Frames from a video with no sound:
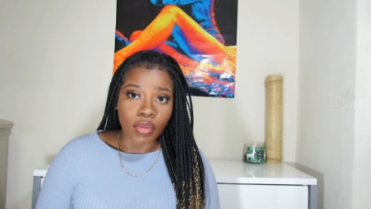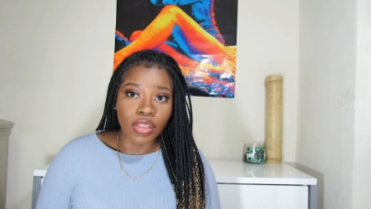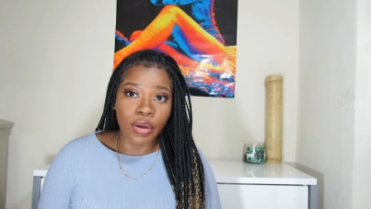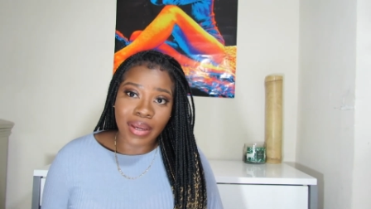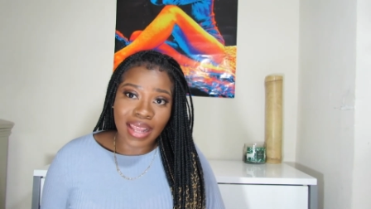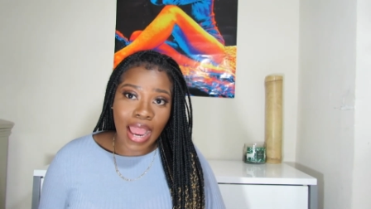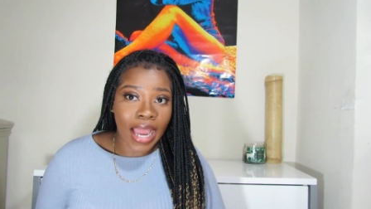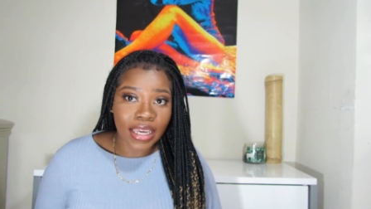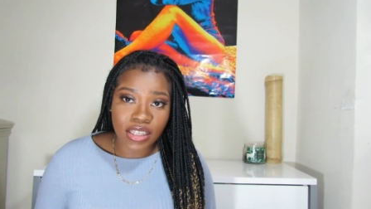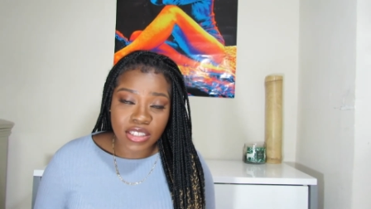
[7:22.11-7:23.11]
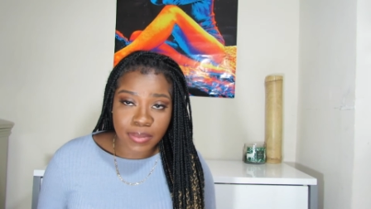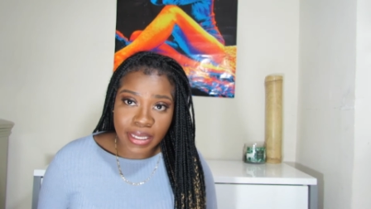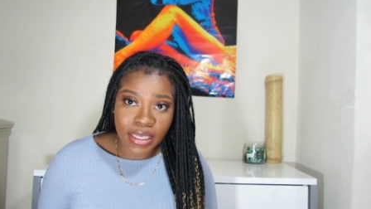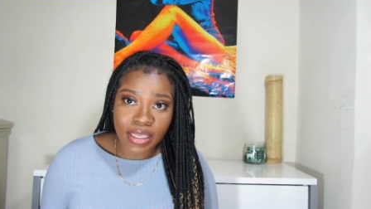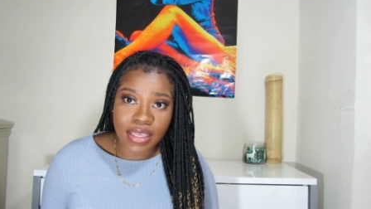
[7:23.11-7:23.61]
the way that I can
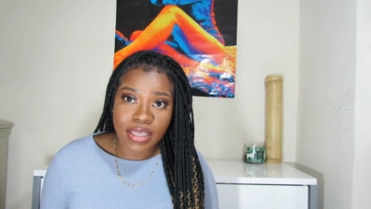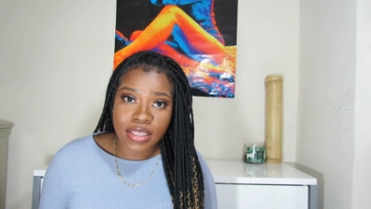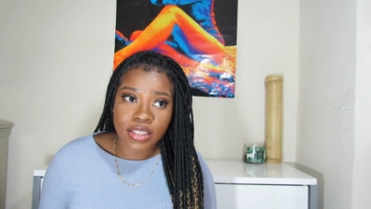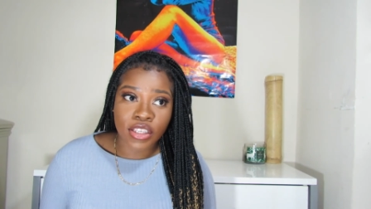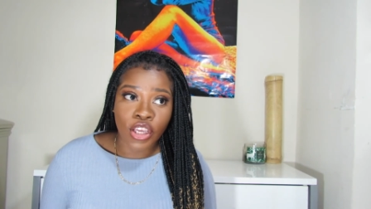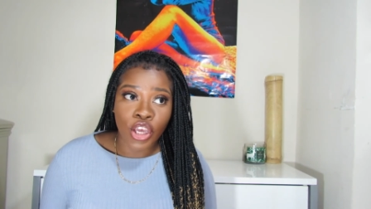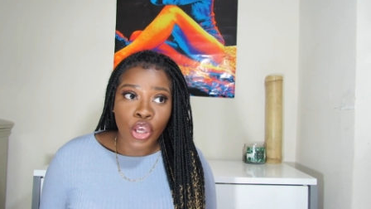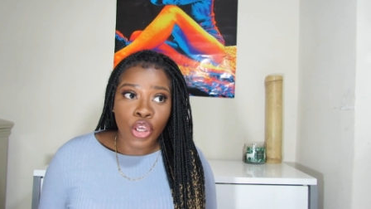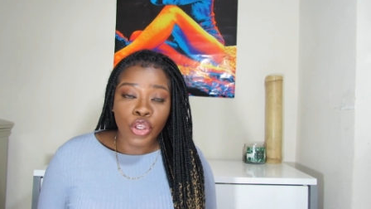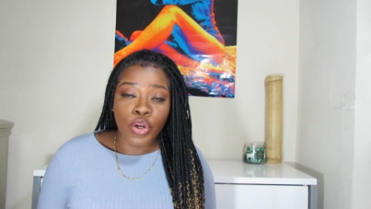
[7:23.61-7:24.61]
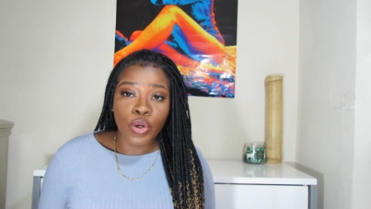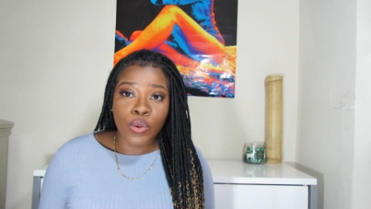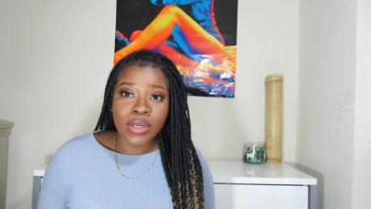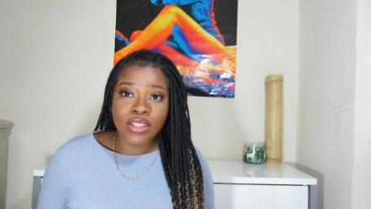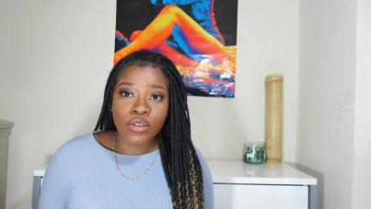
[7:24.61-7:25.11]
explain it is, you're
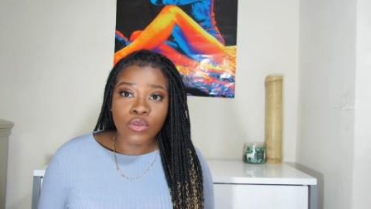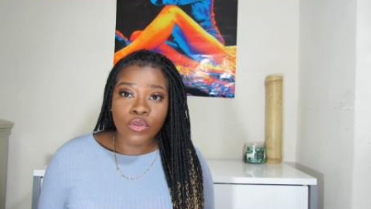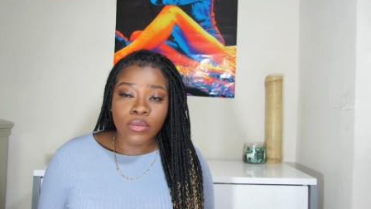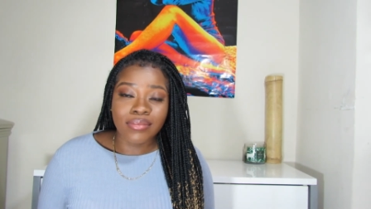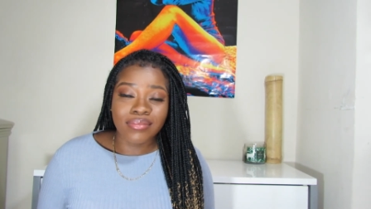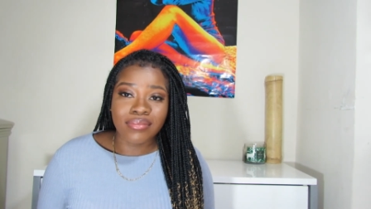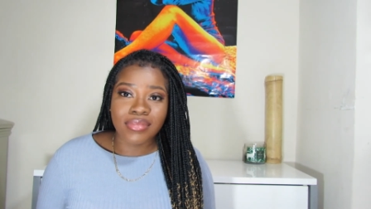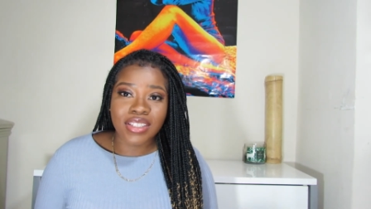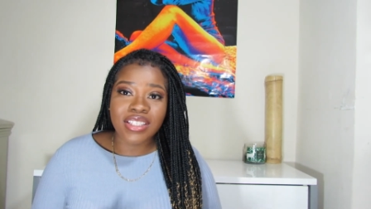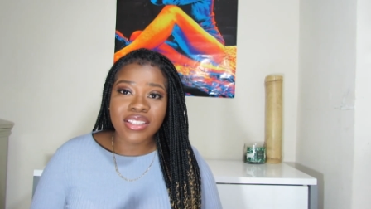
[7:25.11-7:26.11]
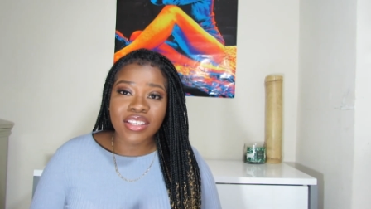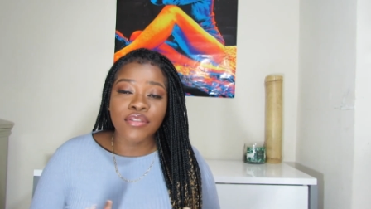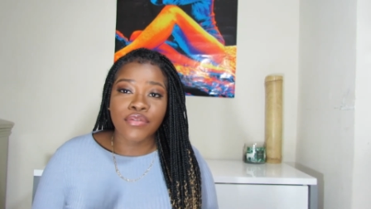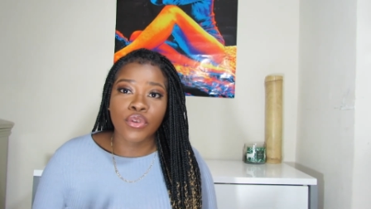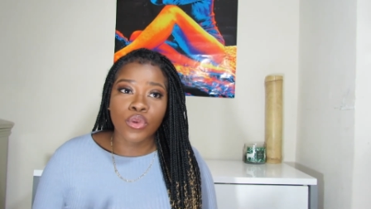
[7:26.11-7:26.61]
going to, this is
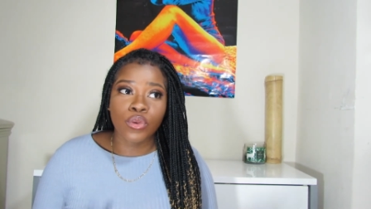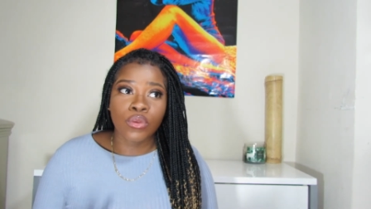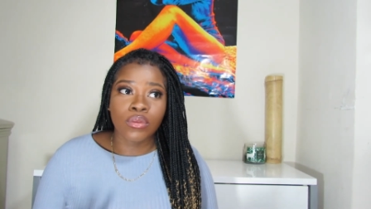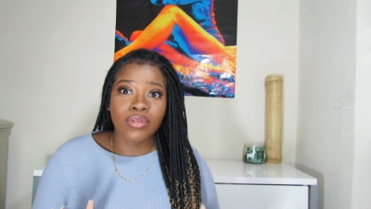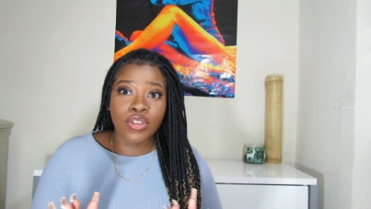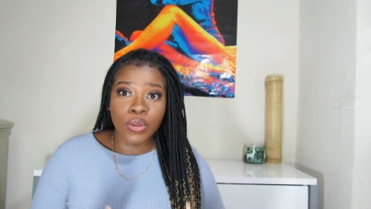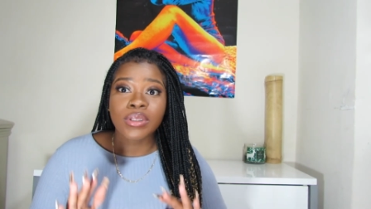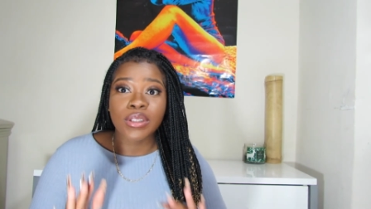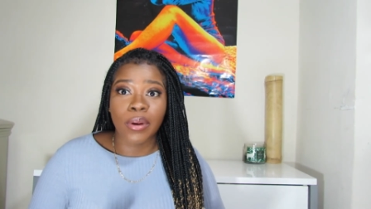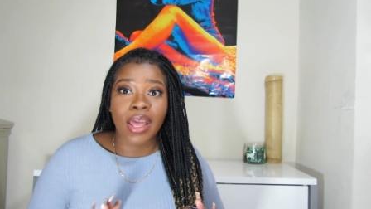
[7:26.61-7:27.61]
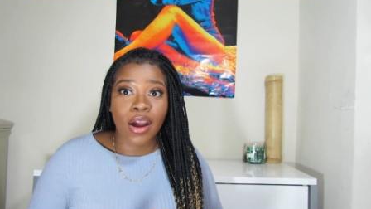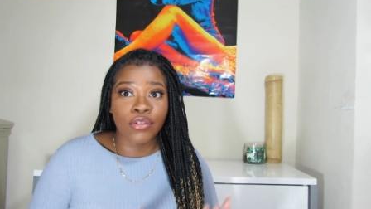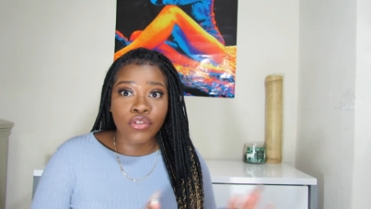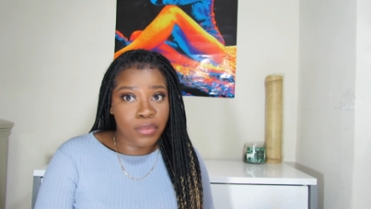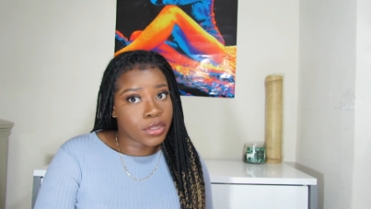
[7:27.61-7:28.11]
if you do it the way how
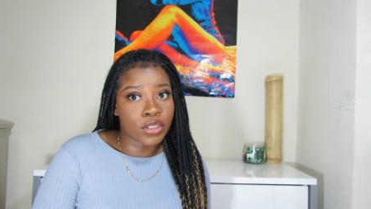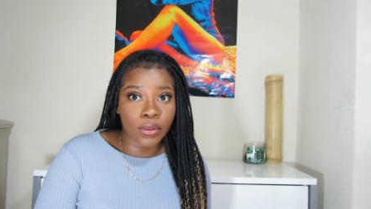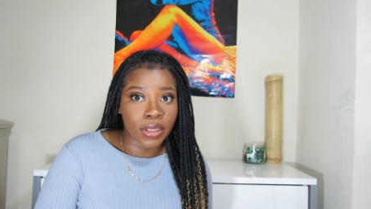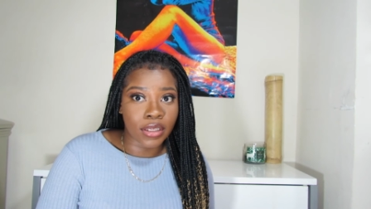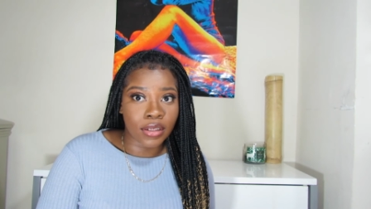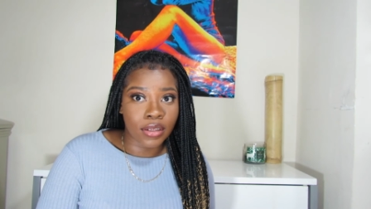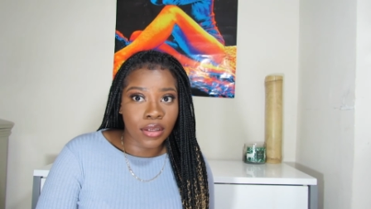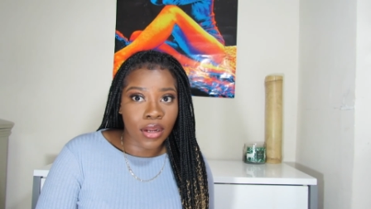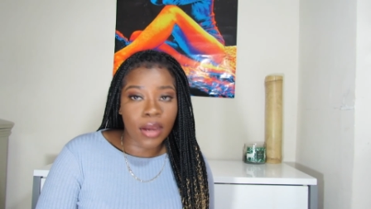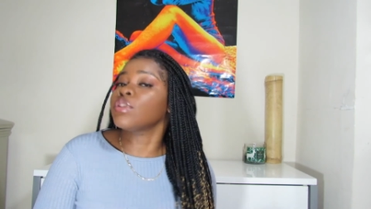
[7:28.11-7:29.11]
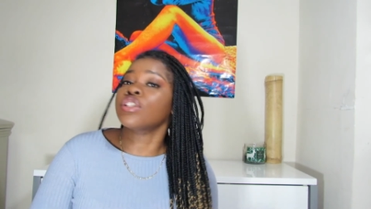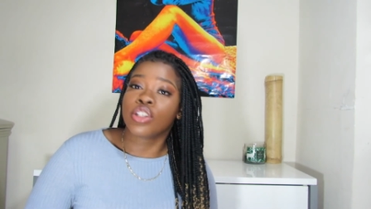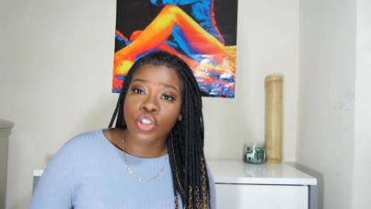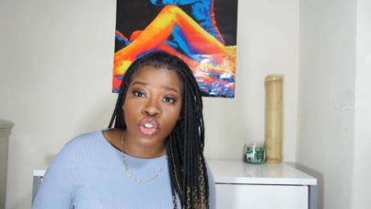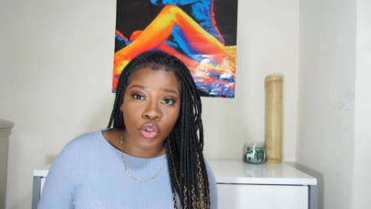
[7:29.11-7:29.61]
you've been doing it. I'm just
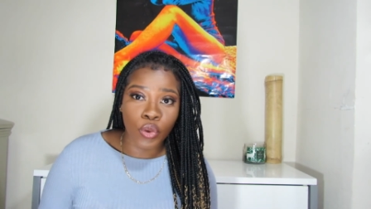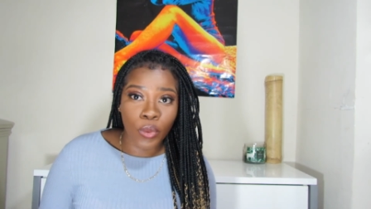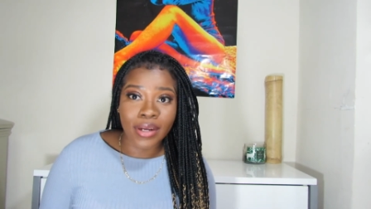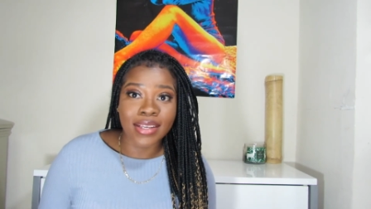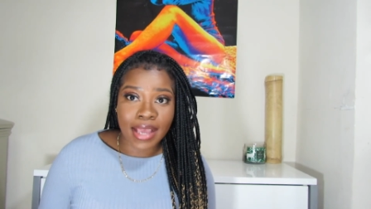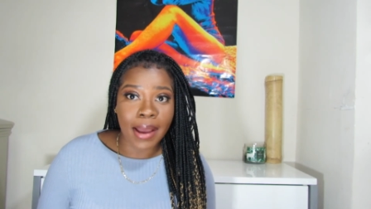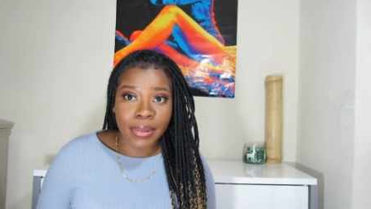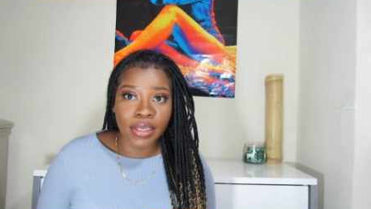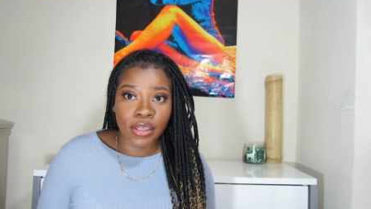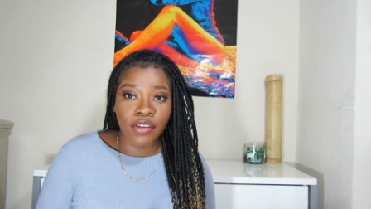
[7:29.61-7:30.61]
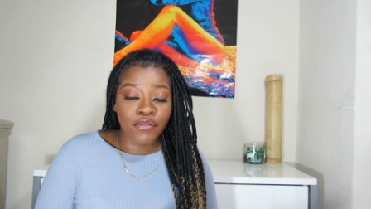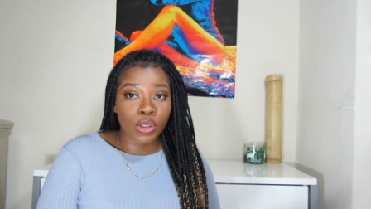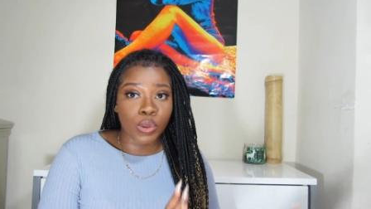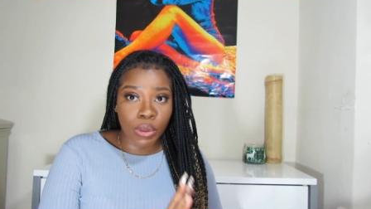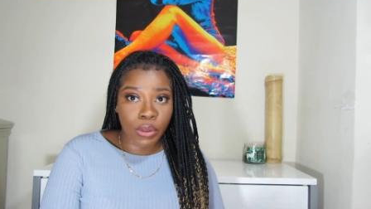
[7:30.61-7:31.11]
going to show you what is happening if you
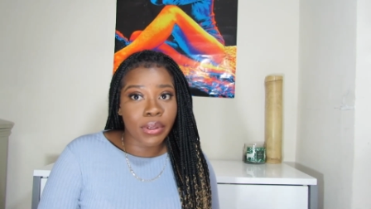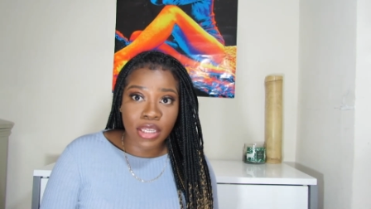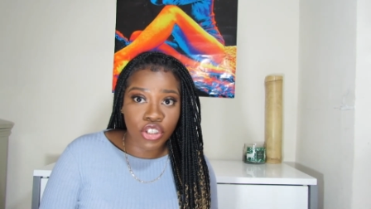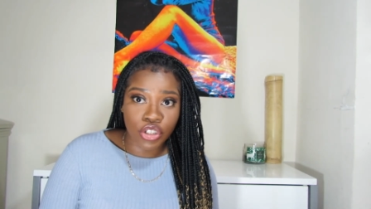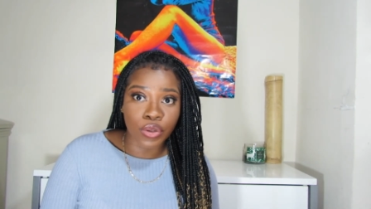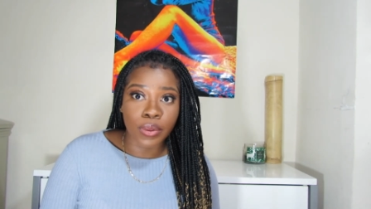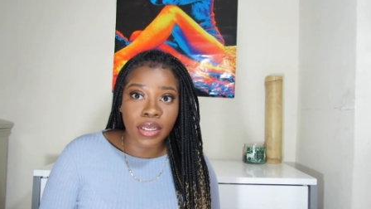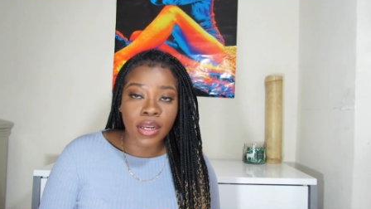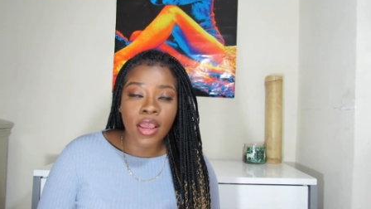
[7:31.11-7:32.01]
do it the way that you're doing it.